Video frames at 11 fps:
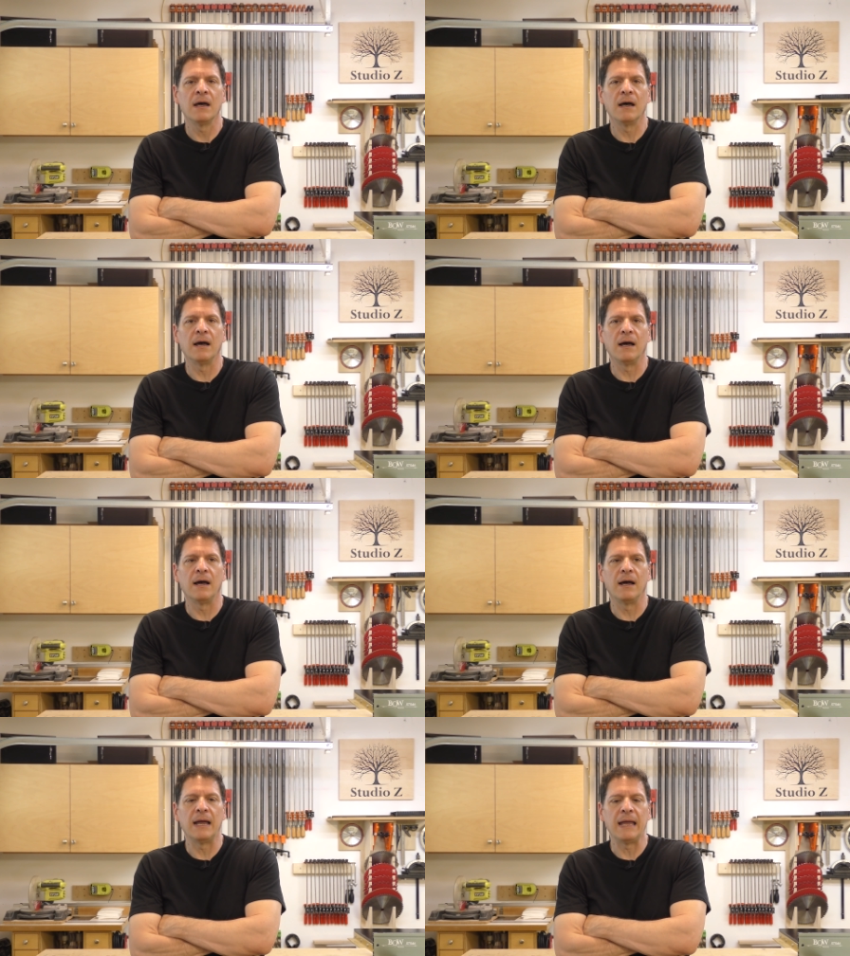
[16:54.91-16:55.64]

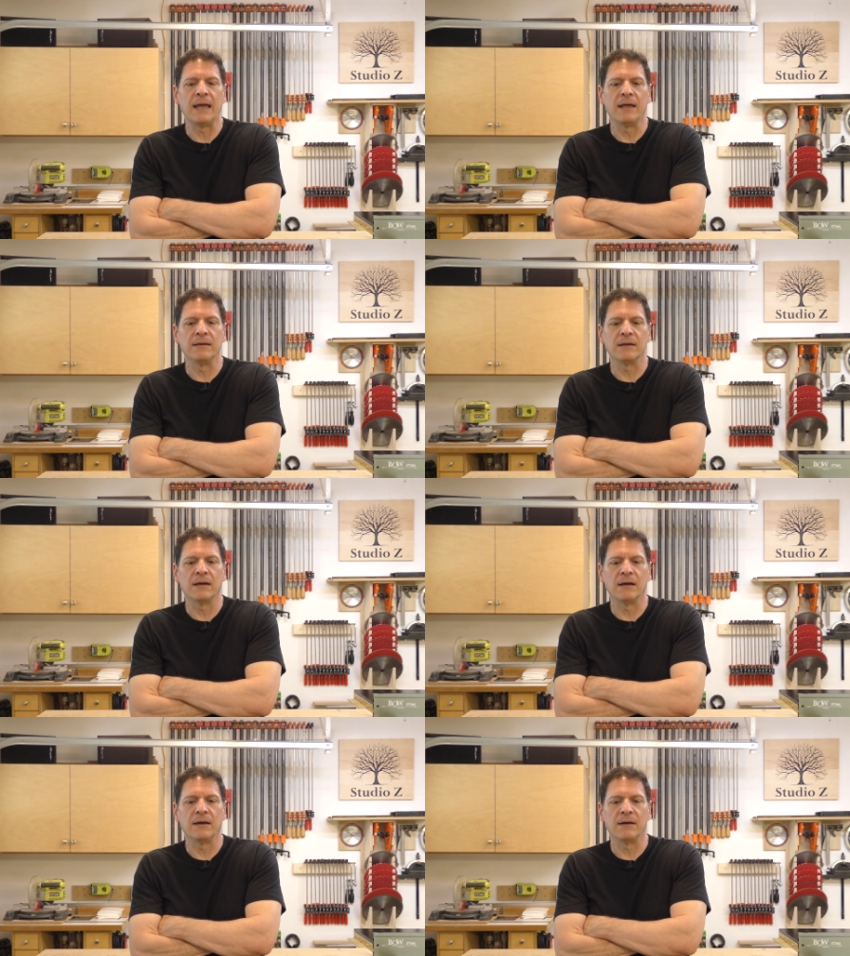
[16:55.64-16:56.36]
uh, and a
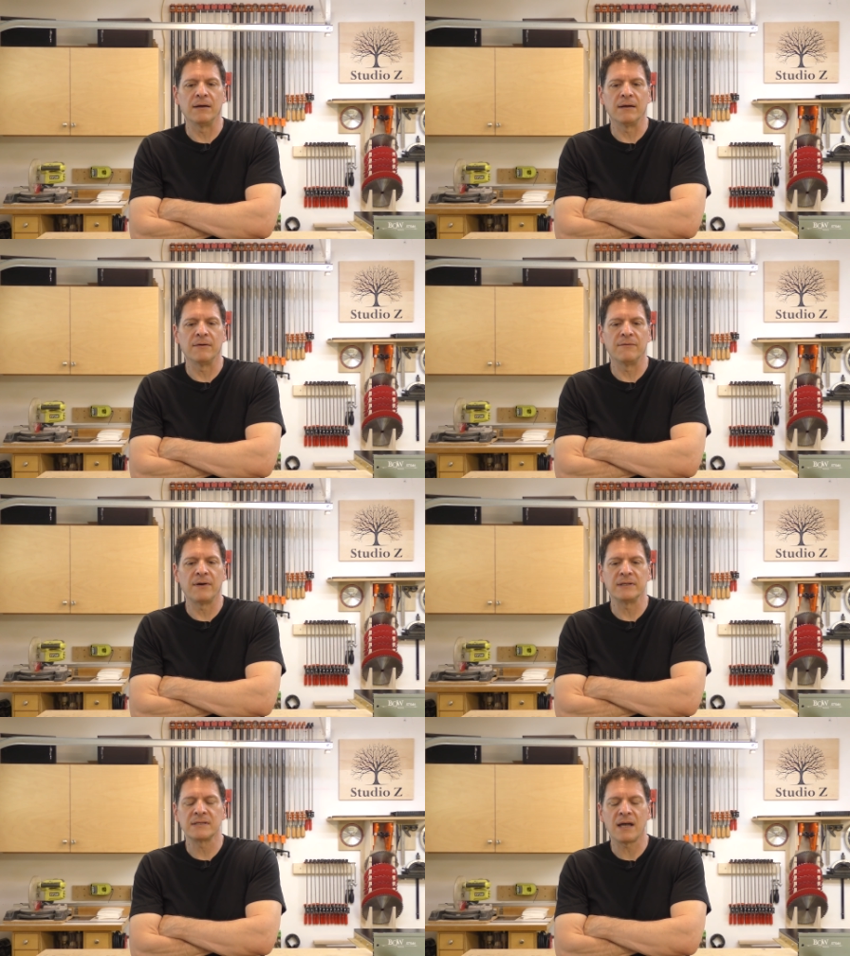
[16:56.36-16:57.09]
uh,
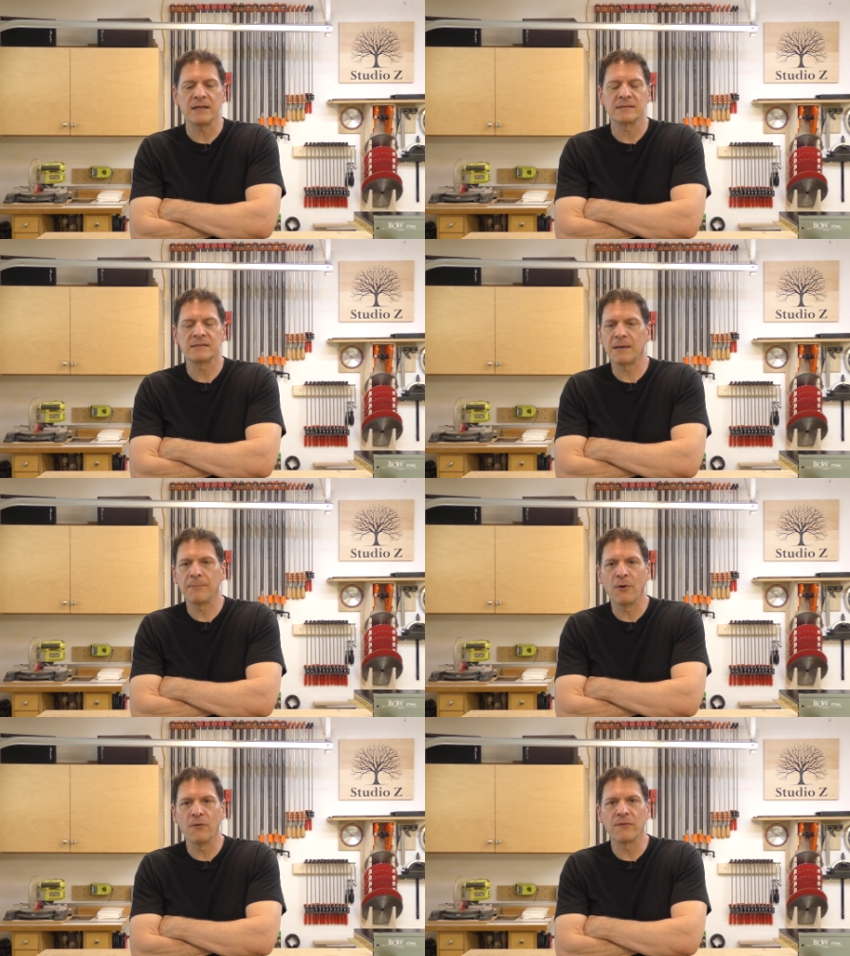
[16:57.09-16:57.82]
very tight
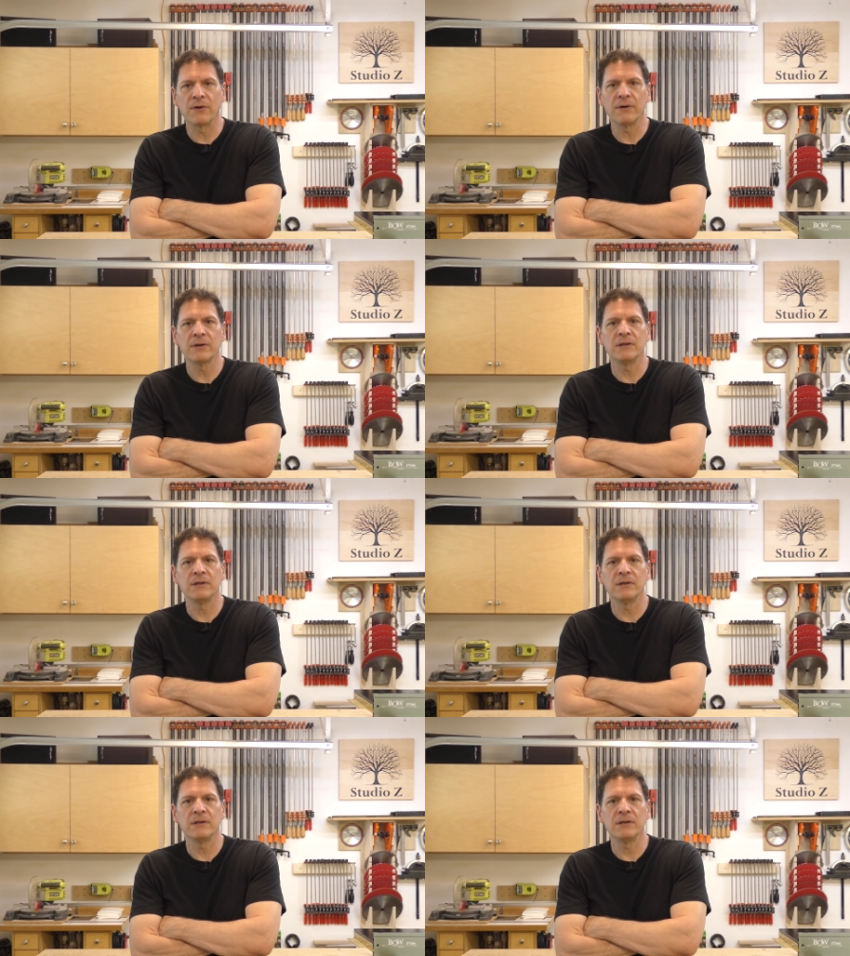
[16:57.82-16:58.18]
step over,